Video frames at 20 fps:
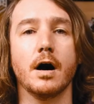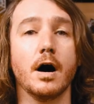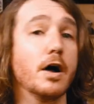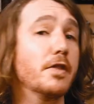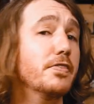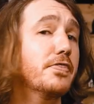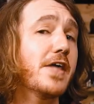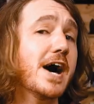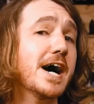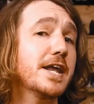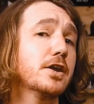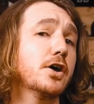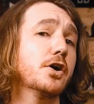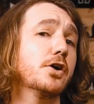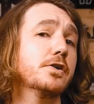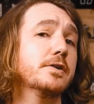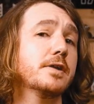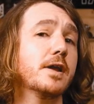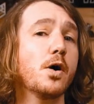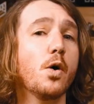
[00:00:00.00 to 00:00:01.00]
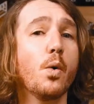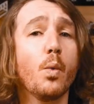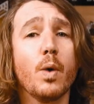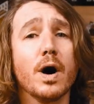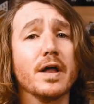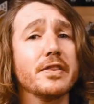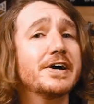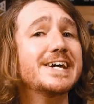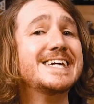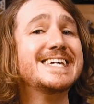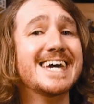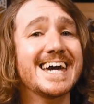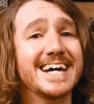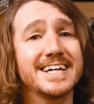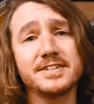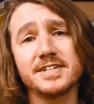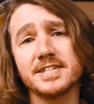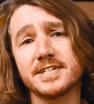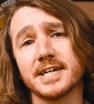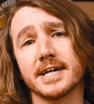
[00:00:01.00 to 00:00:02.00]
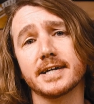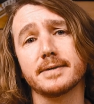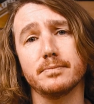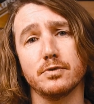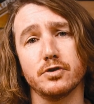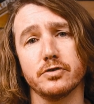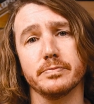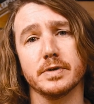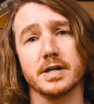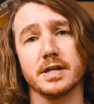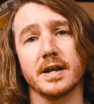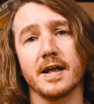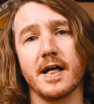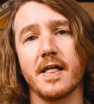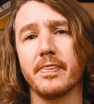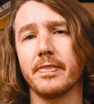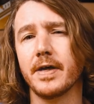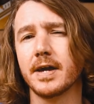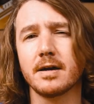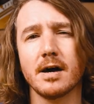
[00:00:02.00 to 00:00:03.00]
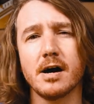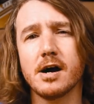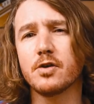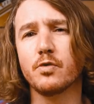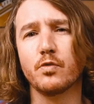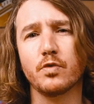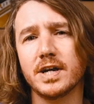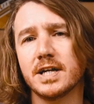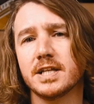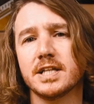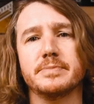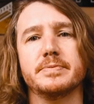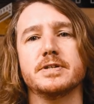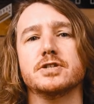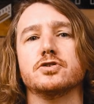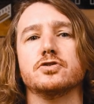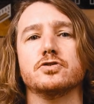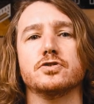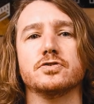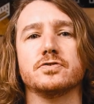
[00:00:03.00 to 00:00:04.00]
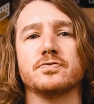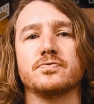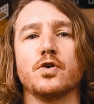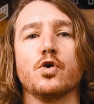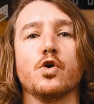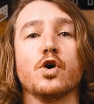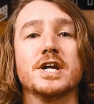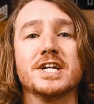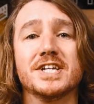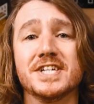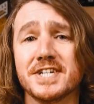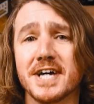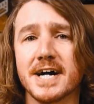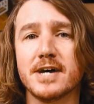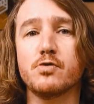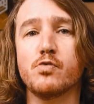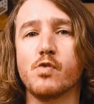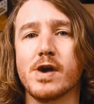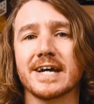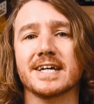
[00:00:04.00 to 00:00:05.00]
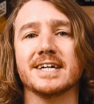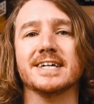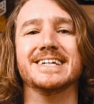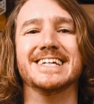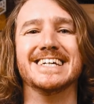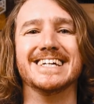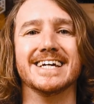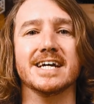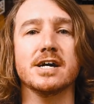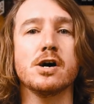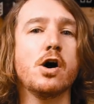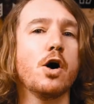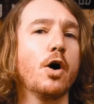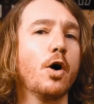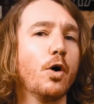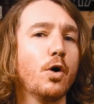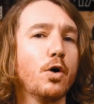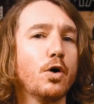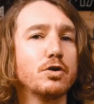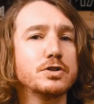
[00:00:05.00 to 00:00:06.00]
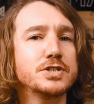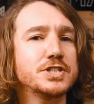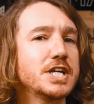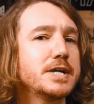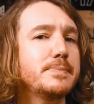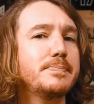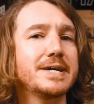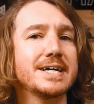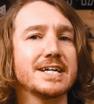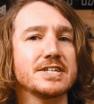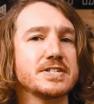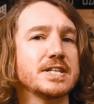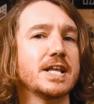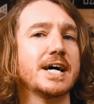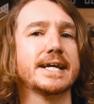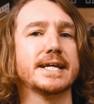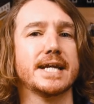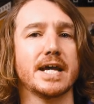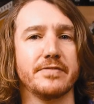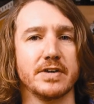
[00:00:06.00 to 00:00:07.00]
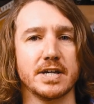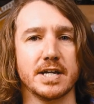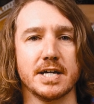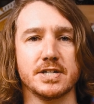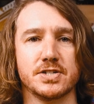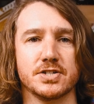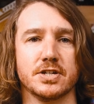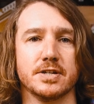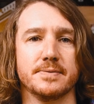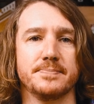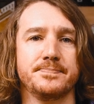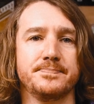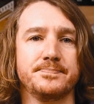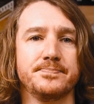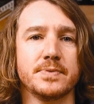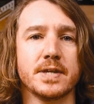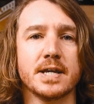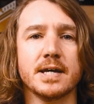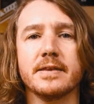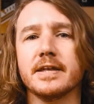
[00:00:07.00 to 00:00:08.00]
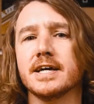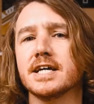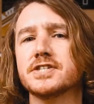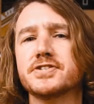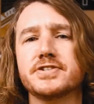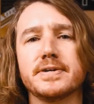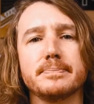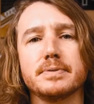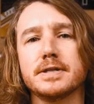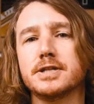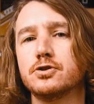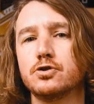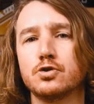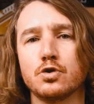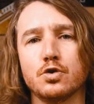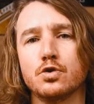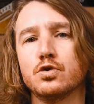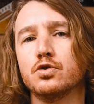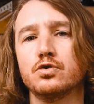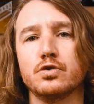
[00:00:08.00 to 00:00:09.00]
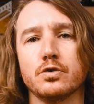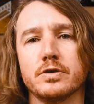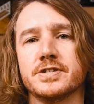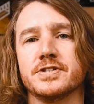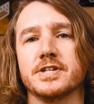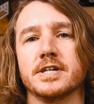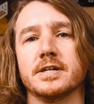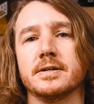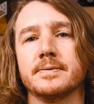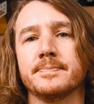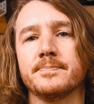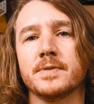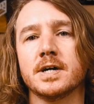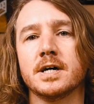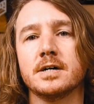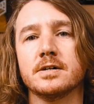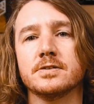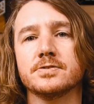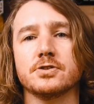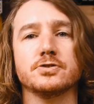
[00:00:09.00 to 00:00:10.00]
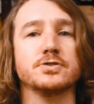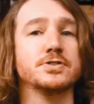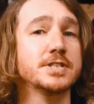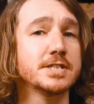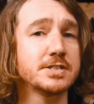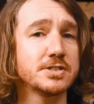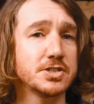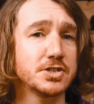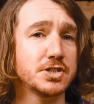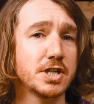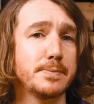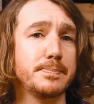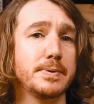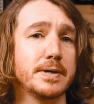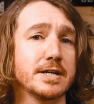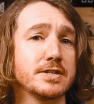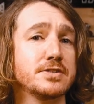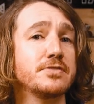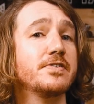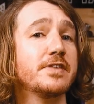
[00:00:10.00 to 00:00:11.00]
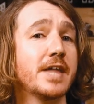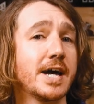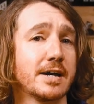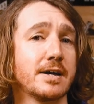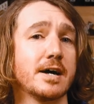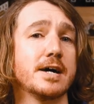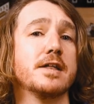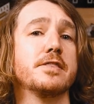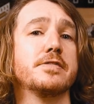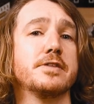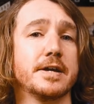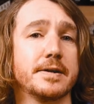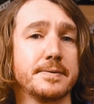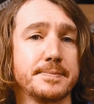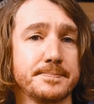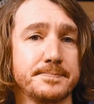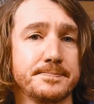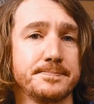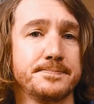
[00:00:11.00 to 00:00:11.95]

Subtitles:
On that note, while they can detect movement, they can't really be used for dead reckoning or GPS-like navigation. They are simply too noisy, so stick to GPS for that kind of thing.